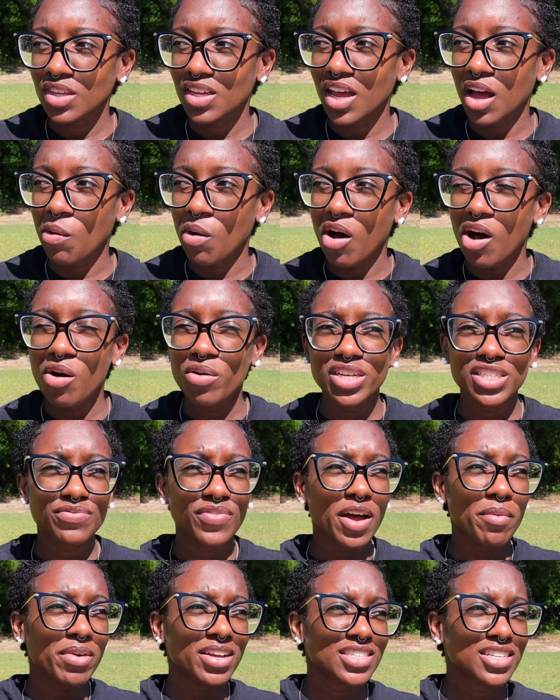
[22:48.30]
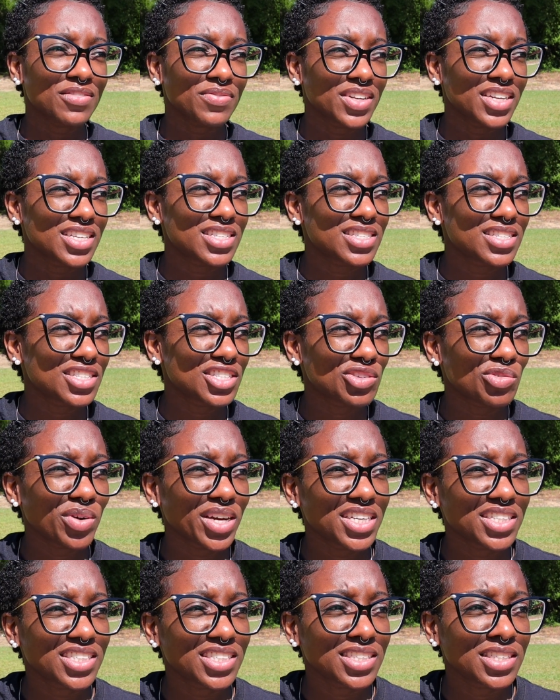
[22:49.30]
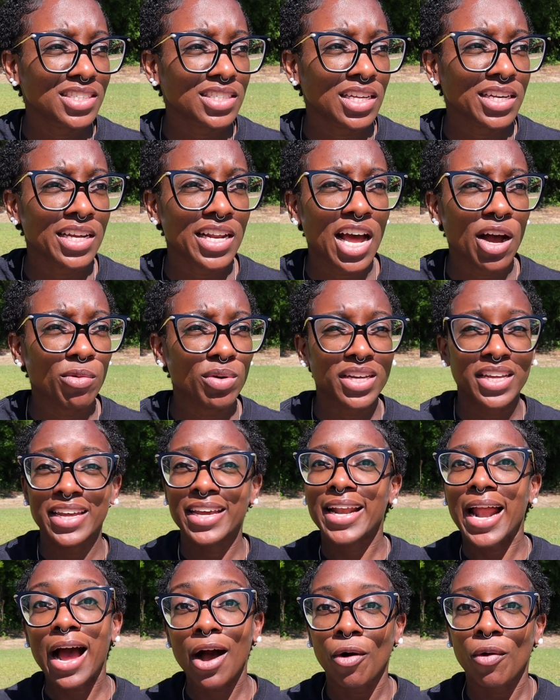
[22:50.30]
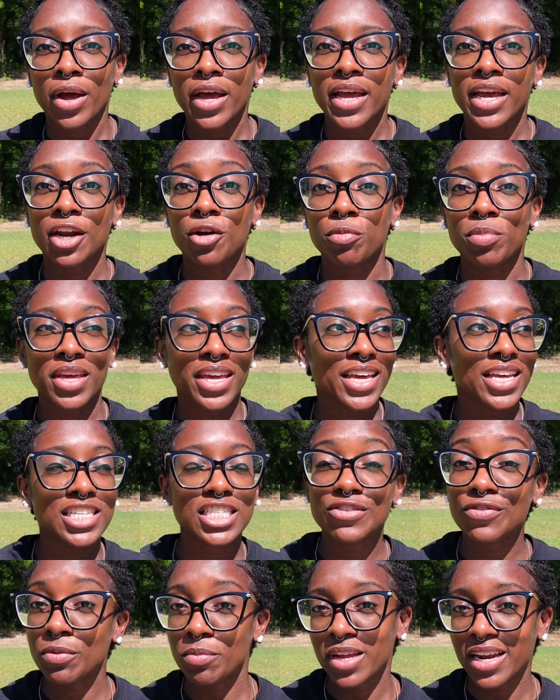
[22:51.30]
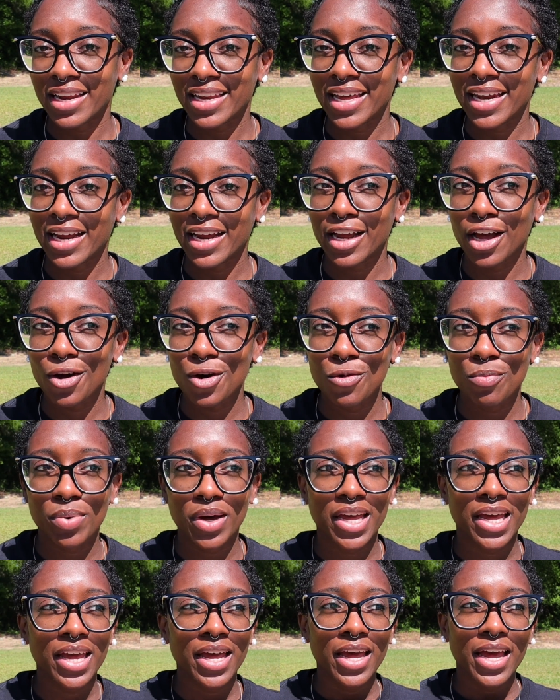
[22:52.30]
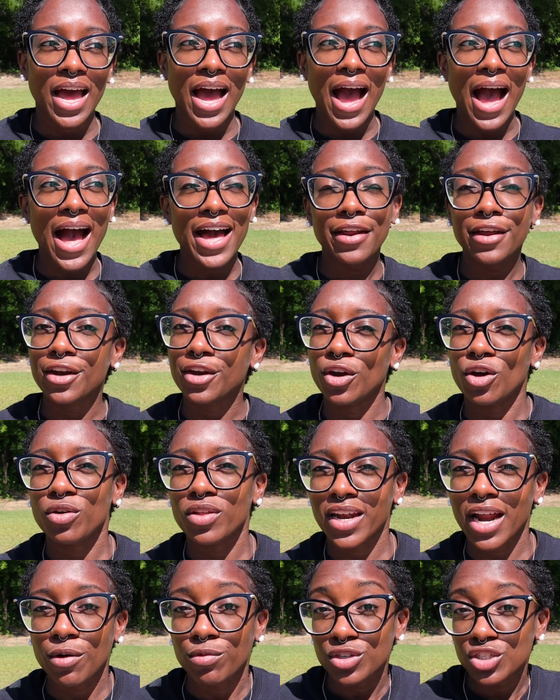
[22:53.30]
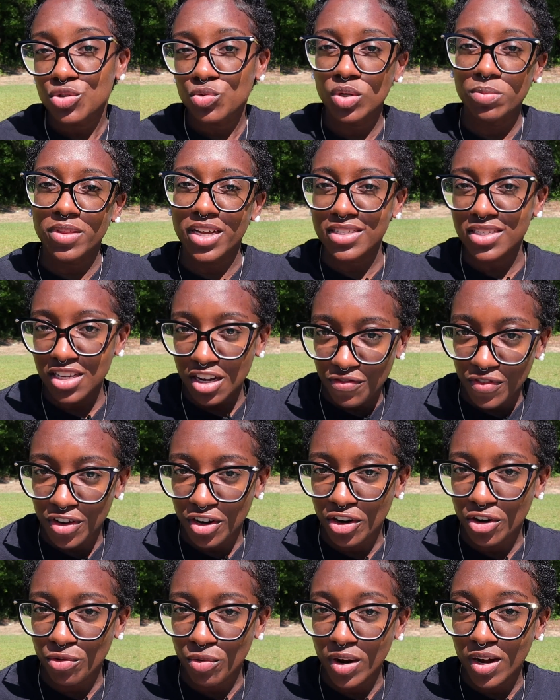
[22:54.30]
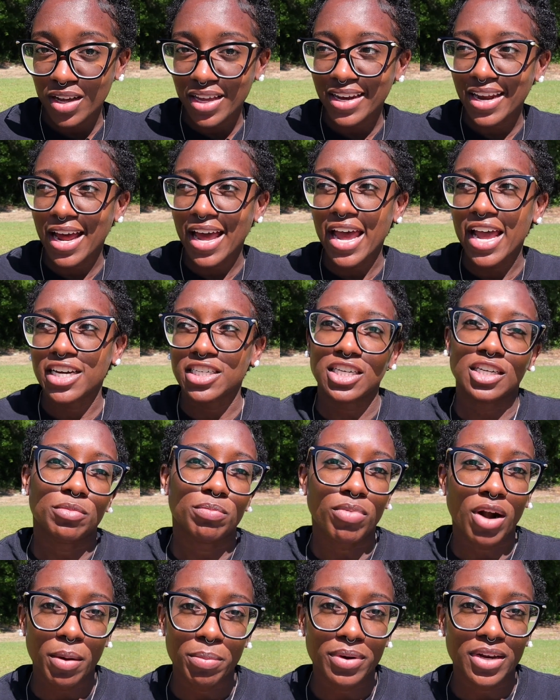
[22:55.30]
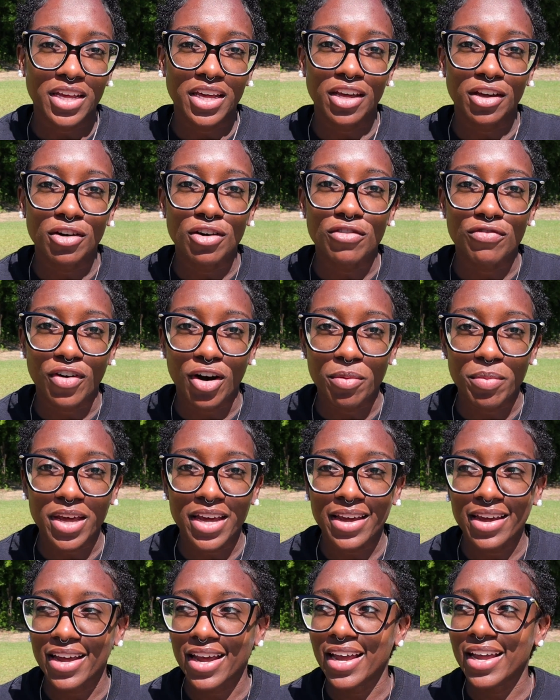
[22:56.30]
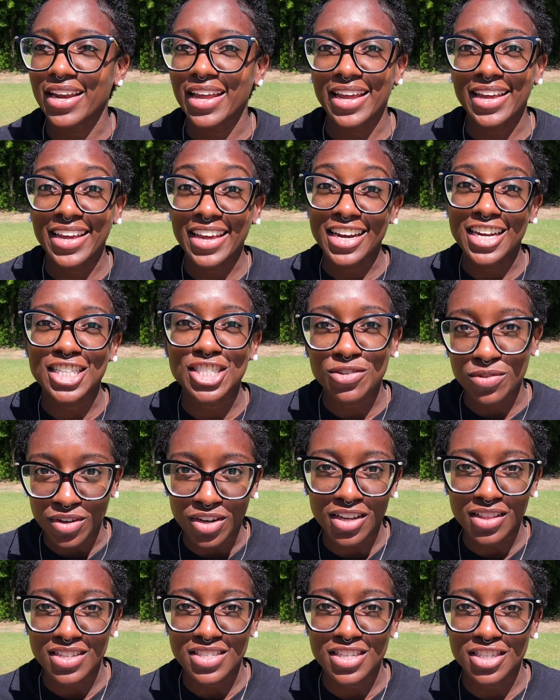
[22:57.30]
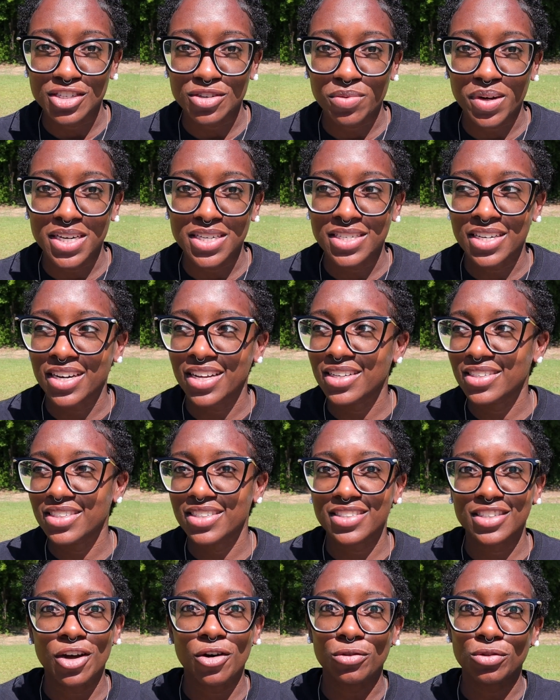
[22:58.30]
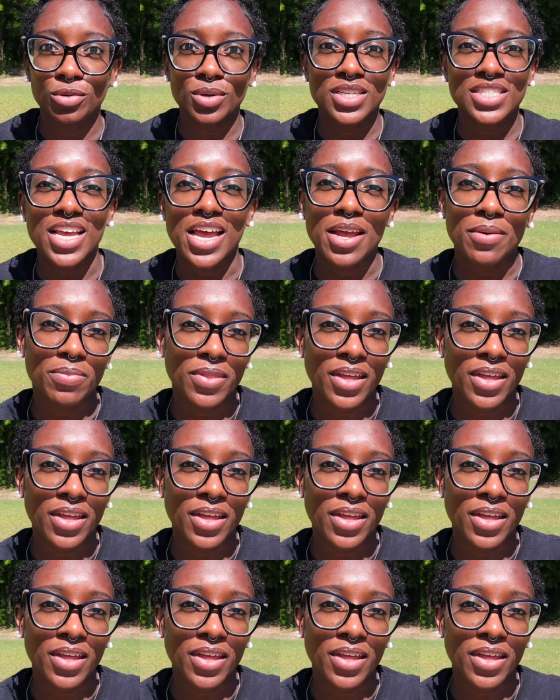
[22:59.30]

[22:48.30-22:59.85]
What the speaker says: I would always find myself in these situations, and then I would get out and it would be easy for me to let it go. But I didn't know that I would sweep that stuff under the rug and not actually properly heal from it and then get into another situation and just go through the same